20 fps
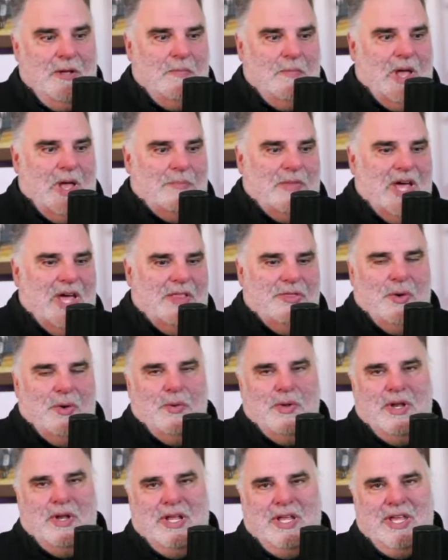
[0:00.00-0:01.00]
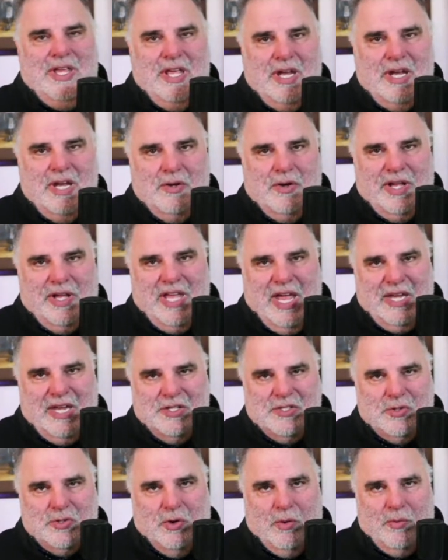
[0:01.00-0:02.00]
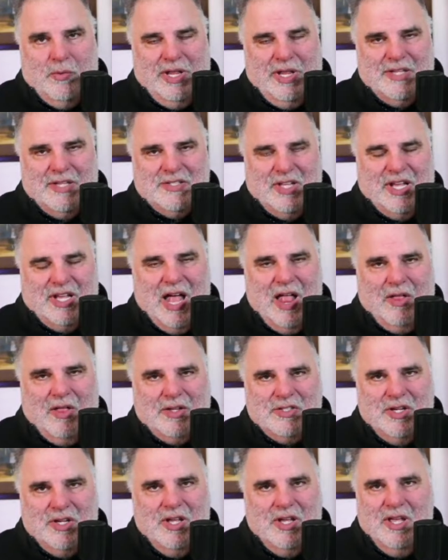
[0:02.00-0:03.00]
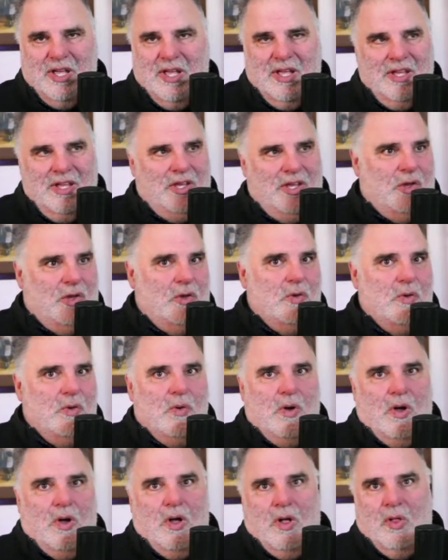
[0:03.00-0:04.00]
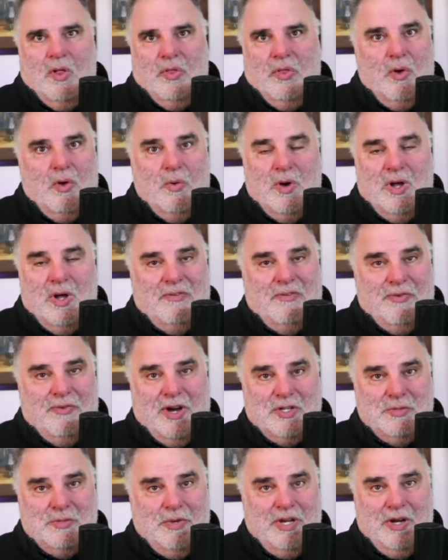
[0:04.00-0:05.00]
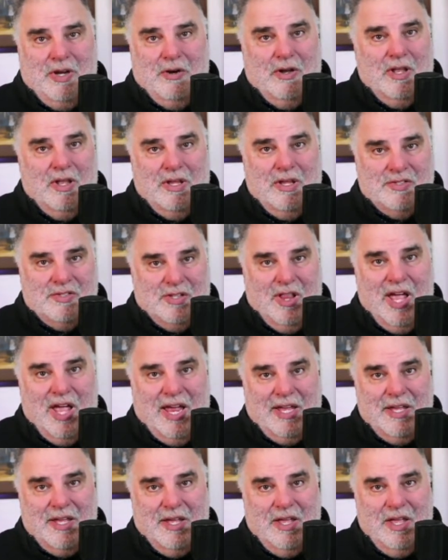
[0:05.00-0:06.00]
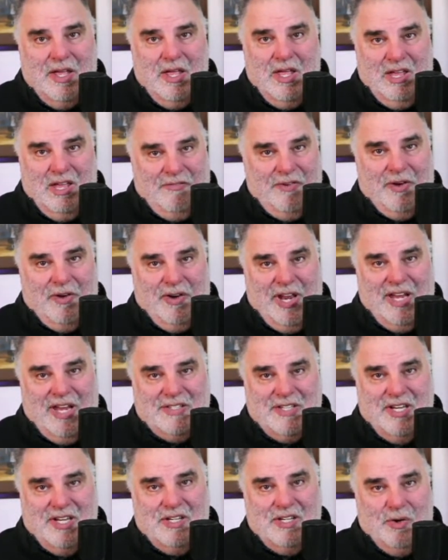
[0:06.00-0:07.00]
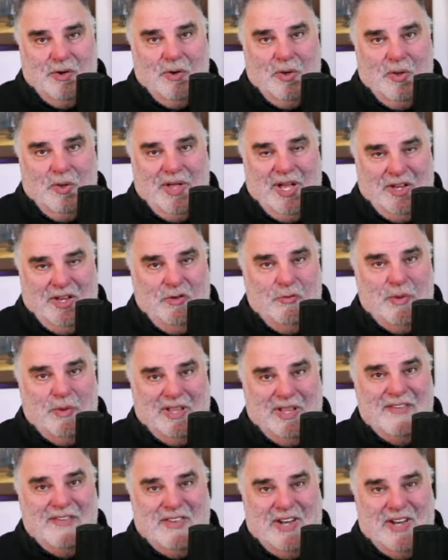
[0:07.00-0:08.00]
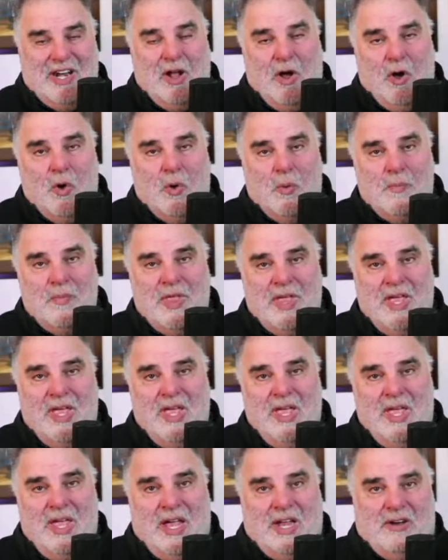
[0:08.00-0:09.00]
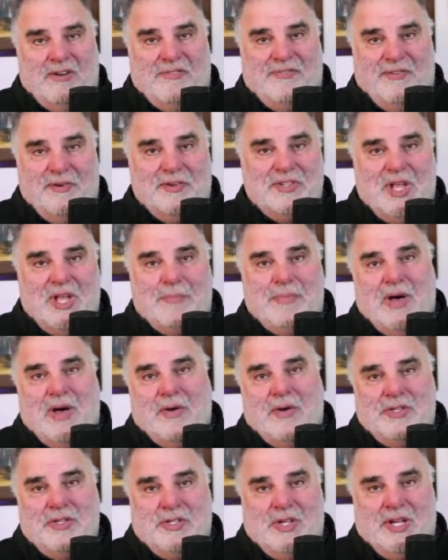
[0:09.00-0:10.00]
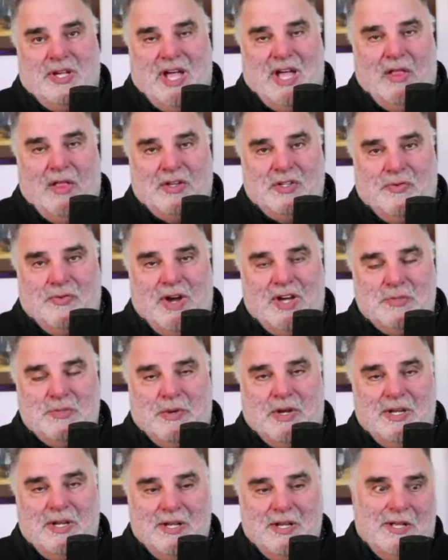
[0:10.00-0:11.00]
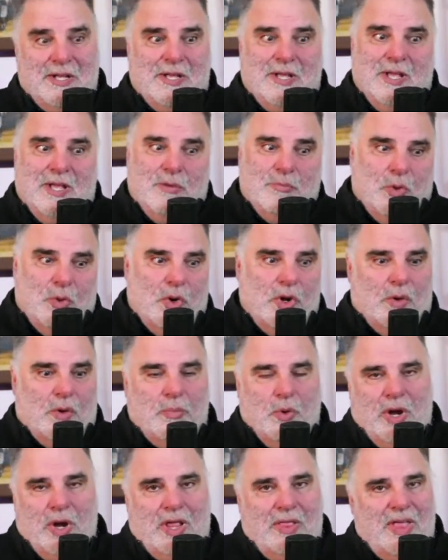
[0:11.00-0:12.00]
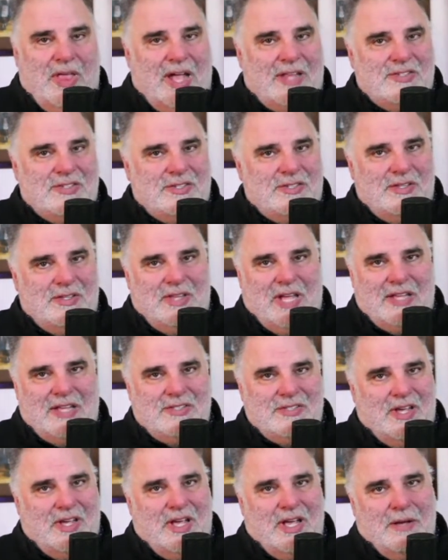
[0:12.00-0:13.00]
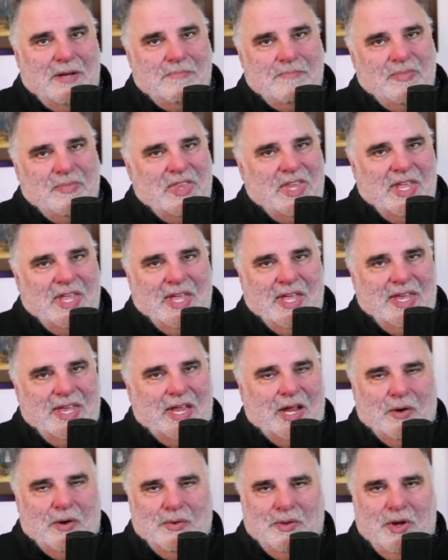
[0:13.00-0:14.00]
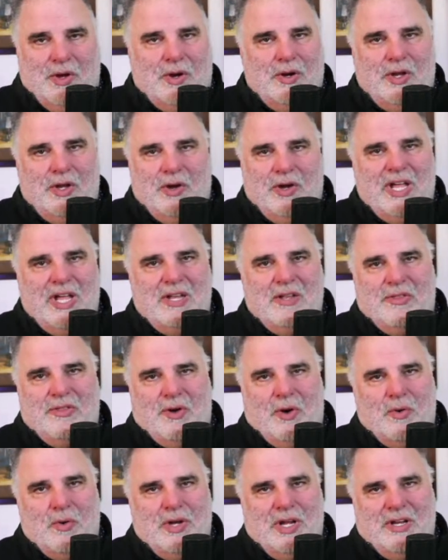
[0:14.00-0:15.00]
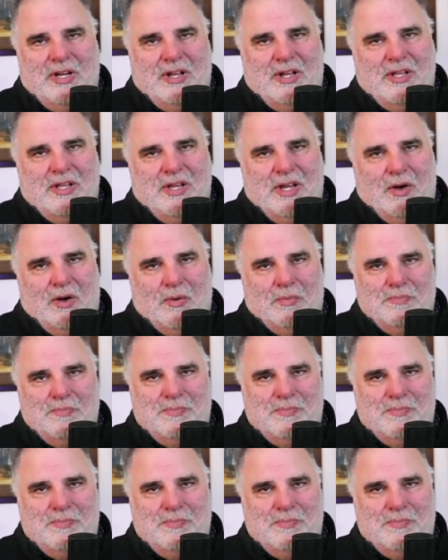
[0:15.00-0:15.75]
I'm not throwing a kid into a candy store when he gets to college. You all know what a freshman year is like if you're an 18-year-old and you've been living at home and your first step out as a college freshman. Boy, oh boy, that's you're getting thrown into